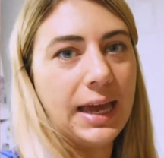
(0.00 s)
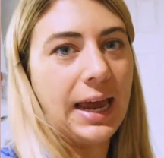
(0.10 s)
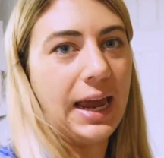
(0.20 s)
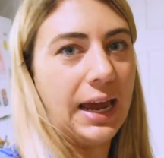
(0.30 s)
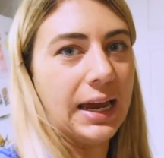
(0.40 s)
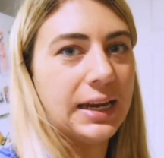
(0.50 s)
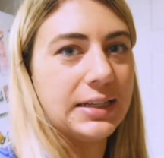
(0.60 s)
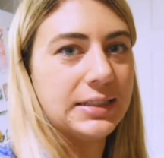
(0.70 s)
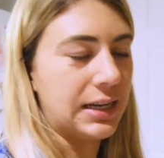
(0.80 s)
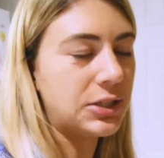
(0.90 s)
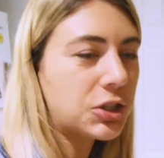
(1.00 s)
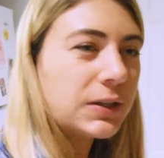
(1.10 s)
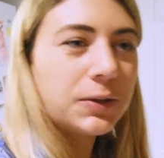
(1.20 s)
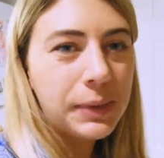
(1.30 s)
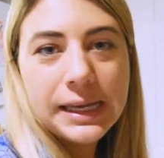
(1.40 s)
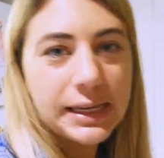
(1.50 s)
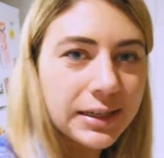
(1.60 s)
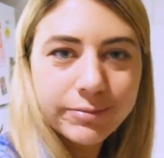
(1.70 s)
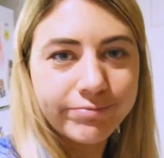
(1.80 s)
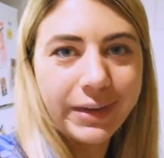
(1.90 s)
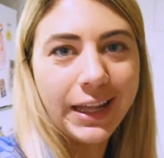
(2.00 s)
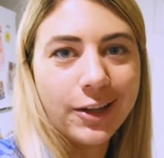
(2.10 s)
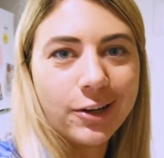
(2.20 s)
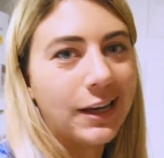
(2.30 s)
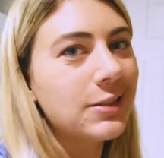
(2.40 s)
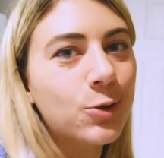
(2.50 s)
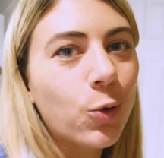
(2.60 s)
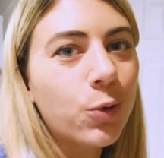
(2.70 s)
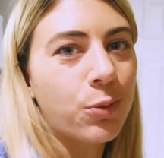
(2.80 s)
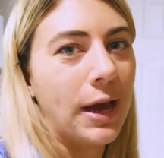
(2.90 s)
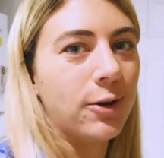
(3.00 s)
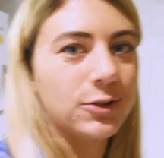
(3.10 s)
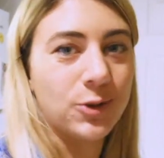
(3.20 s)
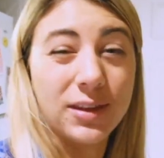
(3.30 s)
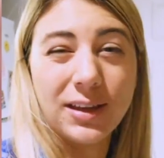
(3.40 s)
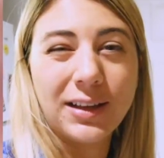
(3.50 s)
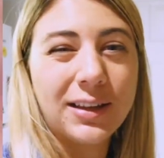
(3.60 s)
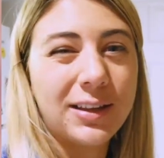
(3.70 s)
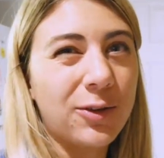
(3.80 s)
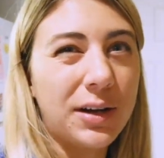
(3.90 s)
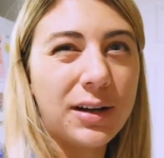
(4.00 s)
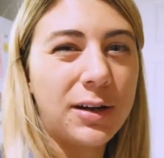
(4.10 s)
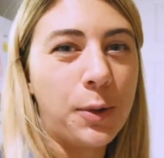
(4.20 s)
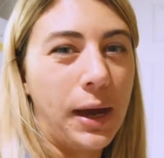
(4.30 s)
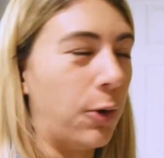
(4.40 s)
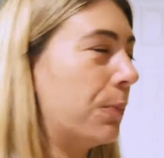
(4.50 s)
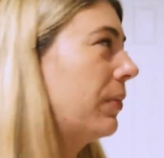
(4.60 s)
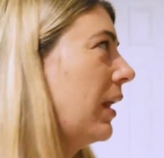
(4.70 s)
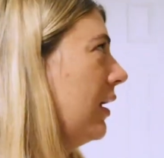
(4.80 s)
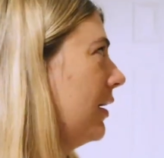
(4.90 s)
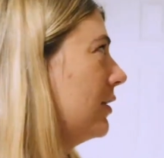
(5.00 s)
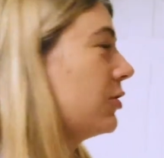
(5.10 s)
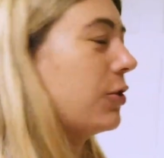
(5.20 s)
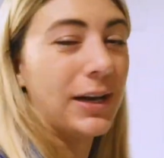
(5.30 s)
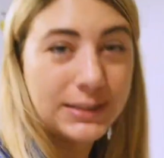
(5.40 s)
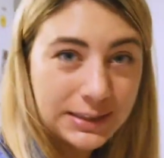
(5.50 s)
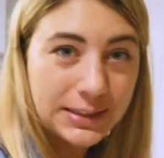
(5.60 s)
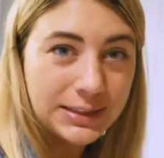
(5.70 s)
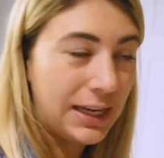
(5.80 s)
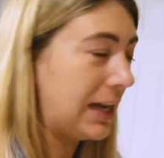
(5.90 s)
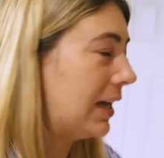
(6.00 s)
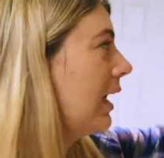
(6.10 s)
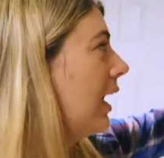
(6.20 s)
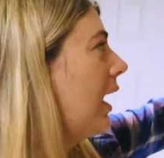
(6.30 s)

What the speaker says: and I took a little peek and they're nice golden brown, so I think that they're ready to come out. So you guys can see.